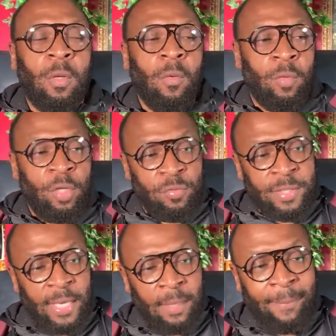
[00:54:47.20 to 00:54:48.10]
when you
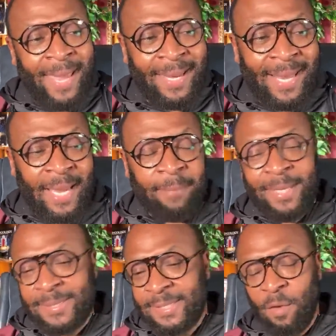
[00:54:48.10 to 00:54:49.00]
take a man like
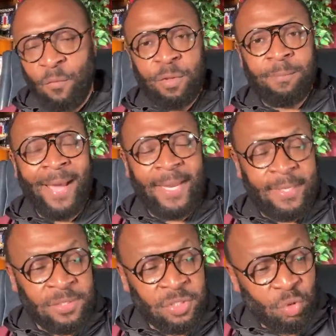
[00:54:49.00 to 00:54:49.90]
myself with my
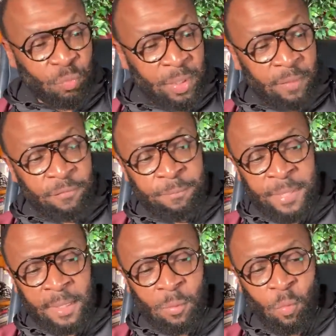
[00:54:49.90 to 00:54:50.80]
history of
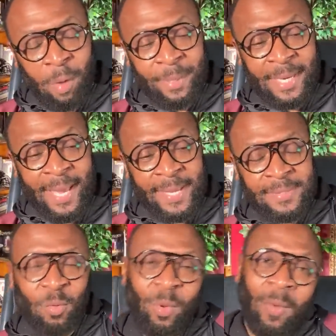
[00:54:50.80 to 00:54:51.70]
being a
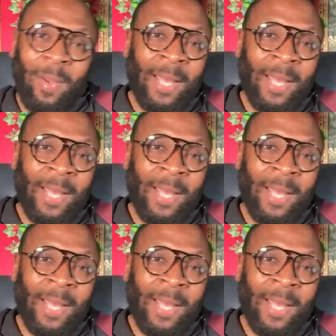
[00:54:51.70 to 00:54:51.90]
womanizer, well,